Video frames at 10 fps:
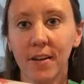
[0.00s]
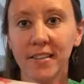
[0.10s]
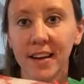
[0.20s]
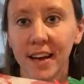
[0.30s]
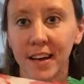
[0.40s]
all
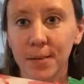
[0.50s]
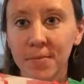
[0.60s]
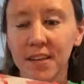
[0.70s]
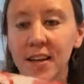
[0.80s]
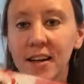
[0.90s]

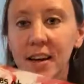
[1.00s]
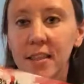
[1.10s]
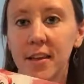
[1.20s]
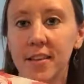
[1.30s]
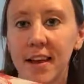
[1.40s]
times." I
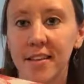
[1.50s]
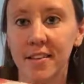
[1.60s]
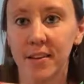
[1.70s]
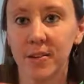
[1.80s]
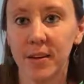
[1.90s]
thought that's
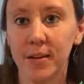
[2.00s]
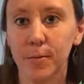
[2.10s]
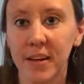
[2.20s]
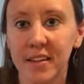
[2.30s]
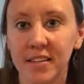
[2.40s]
a great
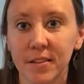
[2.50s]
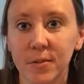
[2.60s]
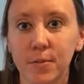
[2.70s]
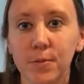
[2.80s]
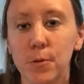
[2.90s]
way to
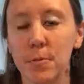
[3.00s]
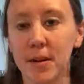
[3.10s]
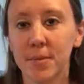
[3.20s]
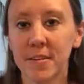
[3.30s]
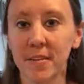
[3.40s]

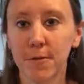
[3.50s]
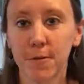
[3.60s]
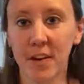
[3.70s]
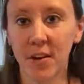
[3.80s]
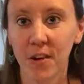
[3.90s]
remind myself
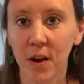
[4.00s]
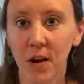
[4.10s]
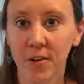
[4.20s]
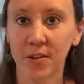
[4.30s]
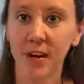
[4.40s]
of how to
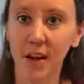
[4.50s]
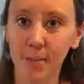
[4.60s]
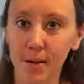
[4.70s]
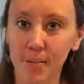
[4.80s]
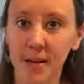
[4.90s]
honor
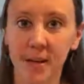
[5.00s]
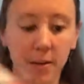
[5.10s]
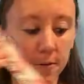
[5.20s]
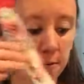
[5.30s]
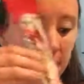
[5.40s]
God by being
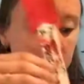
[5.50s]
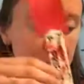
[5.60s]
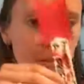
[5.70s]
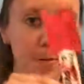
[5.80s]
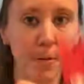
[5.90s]
a good friend.
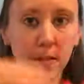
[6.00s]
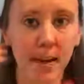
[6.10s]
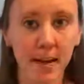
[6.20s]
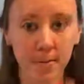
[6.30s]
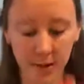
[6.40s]
So I'll put
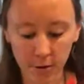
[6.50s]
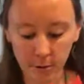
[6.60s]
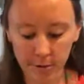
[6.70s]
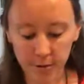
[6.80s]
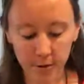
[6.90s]
that in my
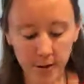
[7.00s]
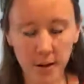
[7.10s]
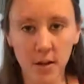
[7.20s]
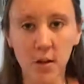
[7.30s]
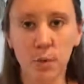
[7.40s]
quiver,
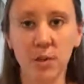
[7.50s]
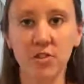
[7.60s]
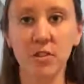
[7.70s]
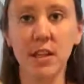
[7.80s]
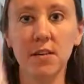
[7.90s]

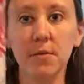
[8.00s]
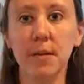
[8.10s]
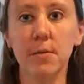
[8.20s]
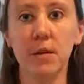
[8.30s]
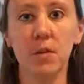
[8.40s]
which leaves
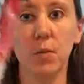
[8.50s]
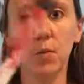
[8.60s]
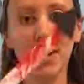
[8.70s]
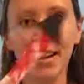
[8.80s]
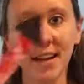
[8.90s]
me with
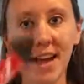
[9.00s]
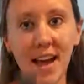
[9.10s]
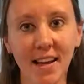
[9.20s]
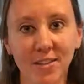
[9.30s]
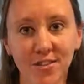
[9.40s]
1
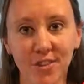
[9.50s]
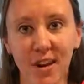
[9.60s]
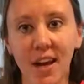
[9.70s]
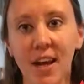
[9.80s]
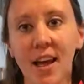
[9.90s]

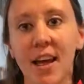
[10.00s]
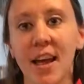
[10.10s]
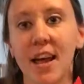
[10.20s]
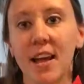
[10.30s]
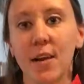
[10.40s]
extra.
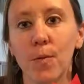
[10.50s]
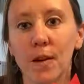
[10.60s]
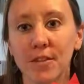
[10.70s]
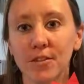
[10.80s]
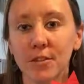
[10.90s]
And I
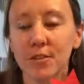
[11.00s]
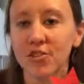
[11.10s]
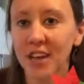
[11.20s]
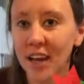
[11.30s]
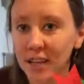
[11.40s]
want to
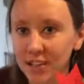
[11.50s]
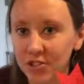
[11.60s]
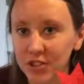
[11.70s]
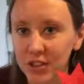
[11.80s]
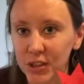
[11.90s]

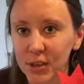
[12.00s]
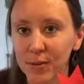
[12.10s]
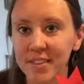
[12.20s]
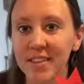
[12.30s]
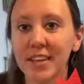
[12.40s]
challenge you, I
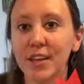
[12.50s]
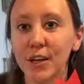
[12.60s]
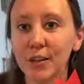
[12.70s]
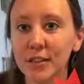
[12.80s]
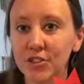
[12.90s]
want to
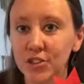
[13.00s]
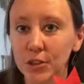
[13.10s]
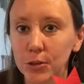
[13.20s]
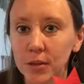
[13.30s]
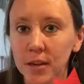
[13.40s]
encourage
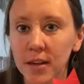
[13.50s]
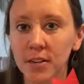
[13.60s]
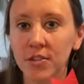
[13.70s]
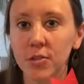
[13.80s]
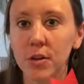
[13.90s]
you
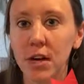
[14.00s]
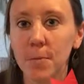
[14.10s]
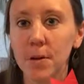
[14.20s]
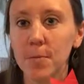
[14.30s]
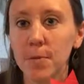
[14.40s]
to
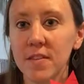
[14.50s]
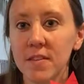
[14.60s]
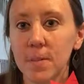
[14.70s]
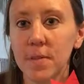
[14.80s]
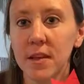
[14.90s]
come up with
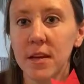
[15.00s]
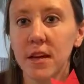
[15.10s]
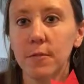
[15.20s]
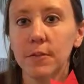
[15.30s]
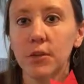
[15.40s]
something
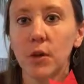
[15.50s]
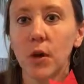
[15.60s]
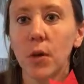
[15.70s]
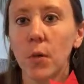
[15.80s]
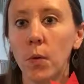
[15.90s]
of your
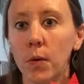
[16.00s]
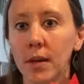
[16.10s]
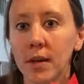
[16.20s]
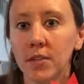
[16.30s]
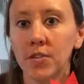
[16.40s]

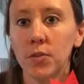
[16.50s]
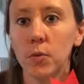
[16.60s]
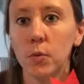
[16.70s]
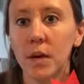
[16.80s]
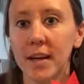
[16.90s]
own to
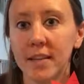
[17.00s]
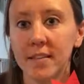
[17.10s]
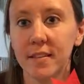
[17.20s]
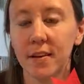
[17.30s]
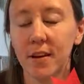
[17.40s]

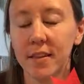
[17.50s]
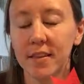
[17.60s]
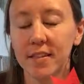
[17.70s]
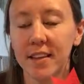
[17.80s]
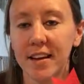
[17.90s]
write on
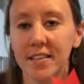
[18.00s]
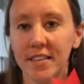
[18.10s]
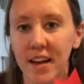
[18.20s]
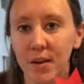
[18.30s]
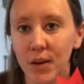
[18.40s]
this last
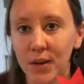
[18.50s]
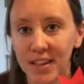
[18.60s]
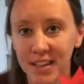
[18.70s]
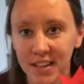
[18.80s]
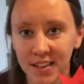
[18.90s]
arrow.
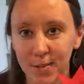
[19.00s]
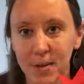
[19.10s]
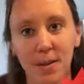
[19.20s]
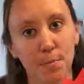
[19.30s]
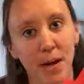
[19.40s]
It can either
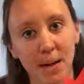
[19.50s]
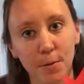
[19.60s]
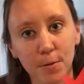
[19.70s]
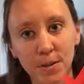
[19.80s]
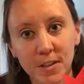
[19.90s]
be a
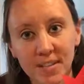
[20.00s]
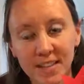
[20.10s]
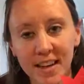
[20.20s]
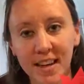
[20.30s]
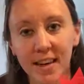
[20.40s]
Bible verse